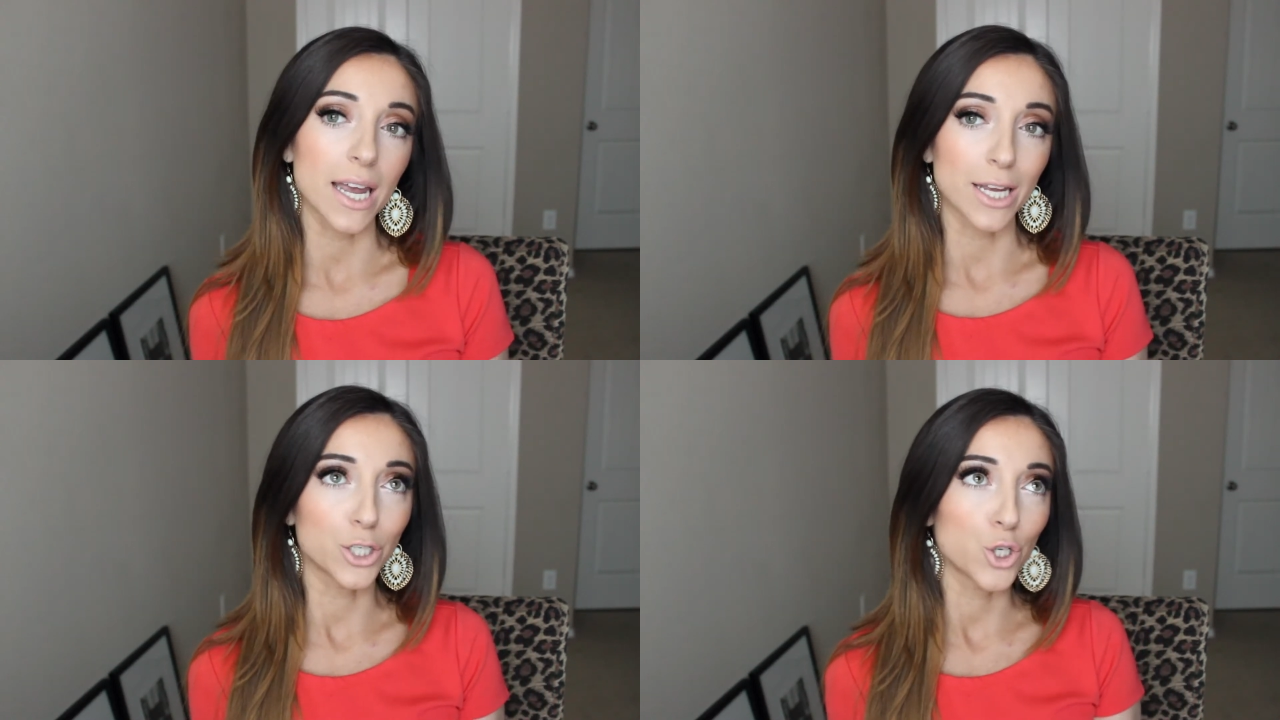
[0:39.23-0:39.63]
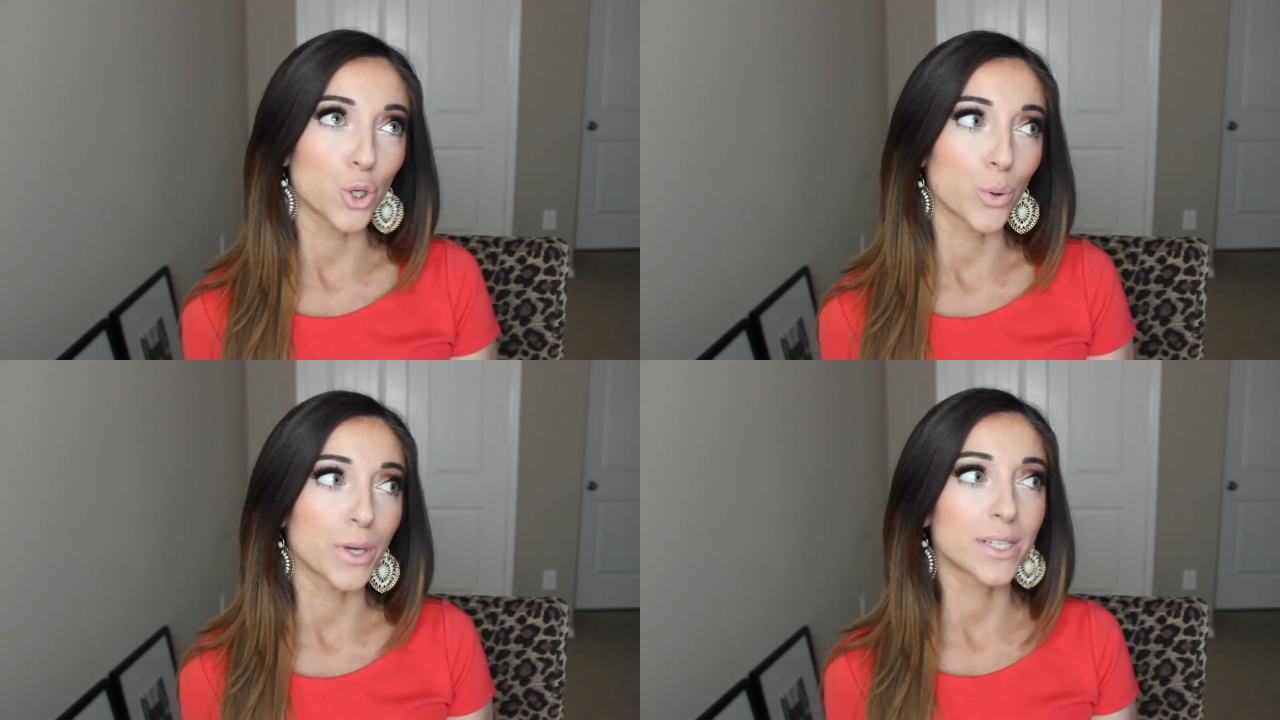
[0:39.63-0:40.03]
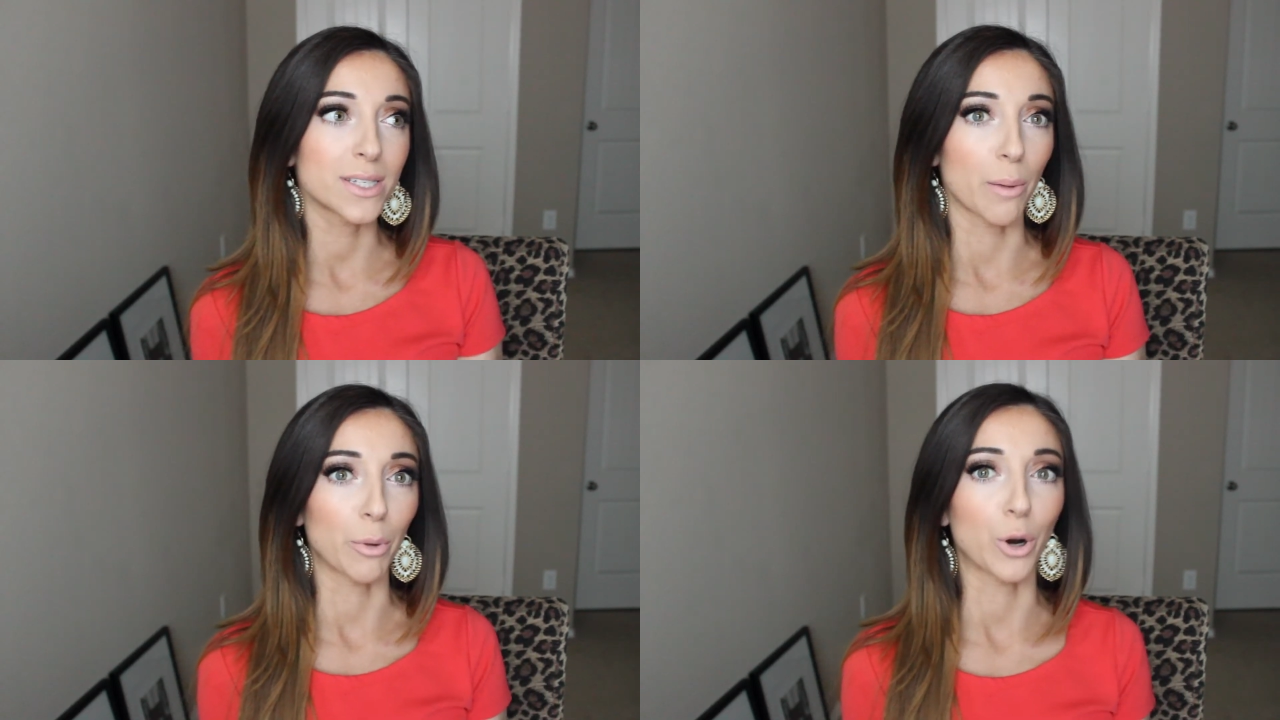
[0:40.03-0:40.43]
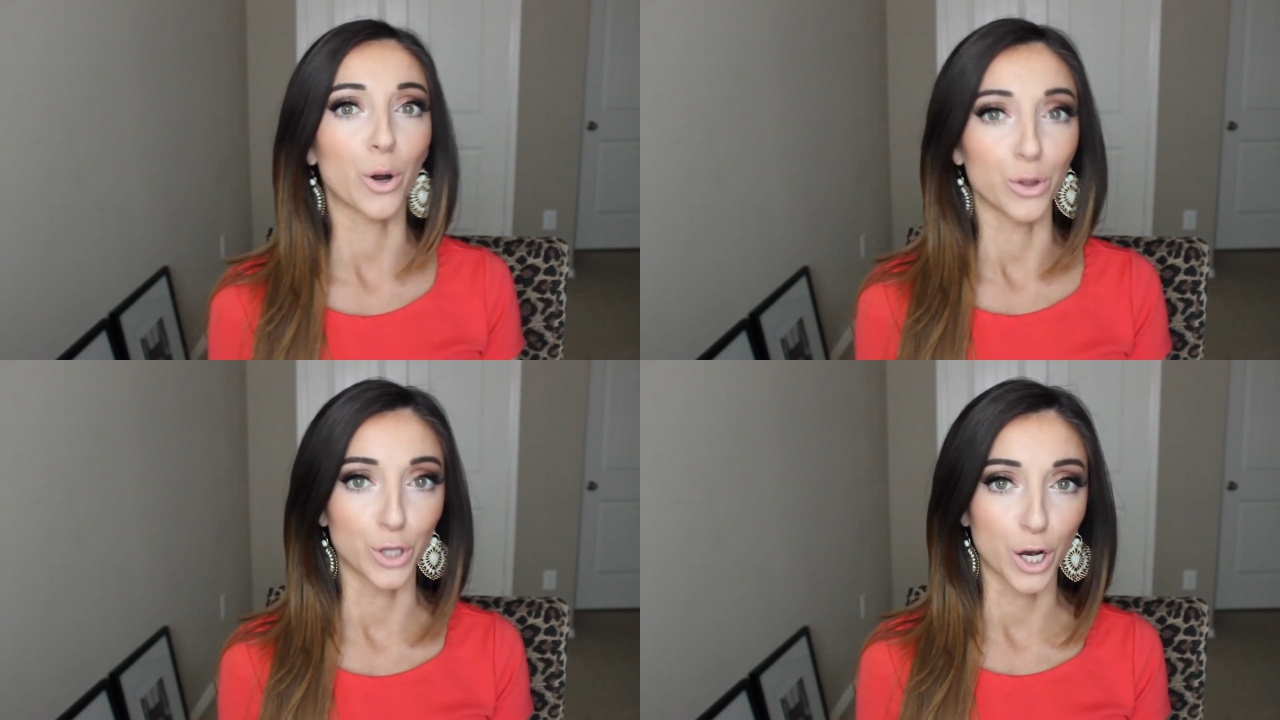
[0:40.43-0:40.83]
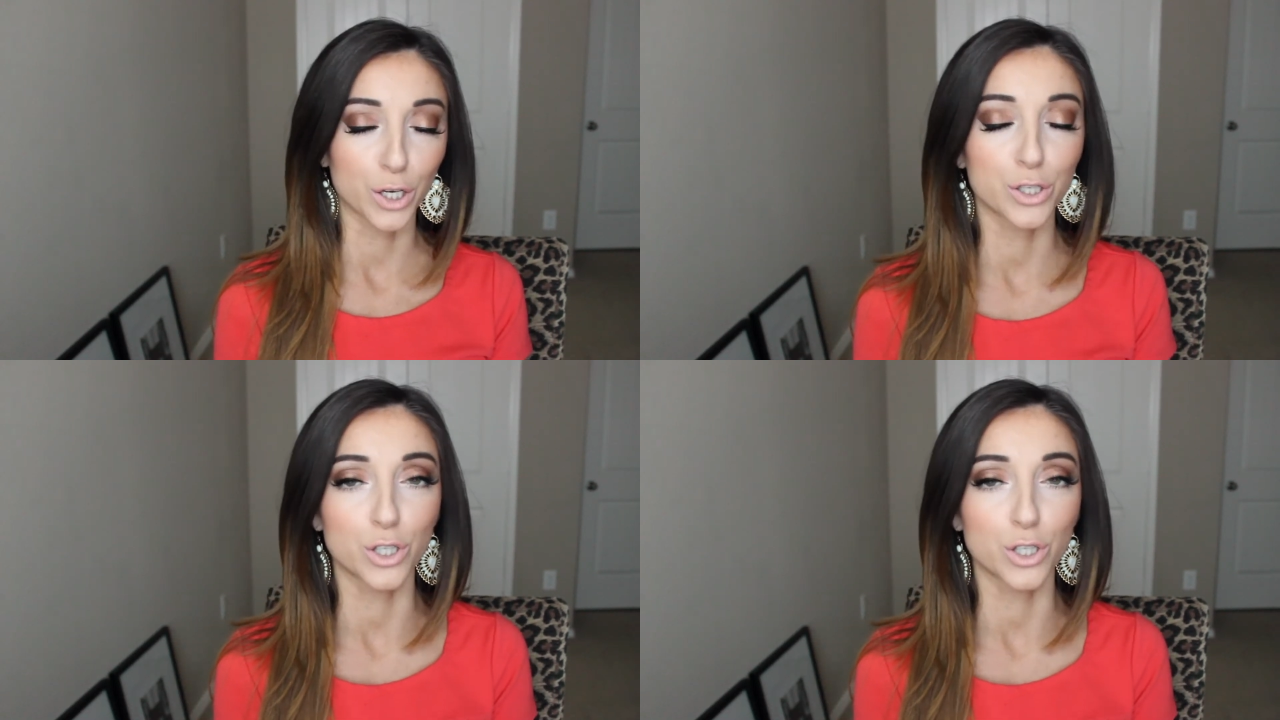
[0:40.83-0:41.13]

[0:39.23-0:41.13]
into summer look.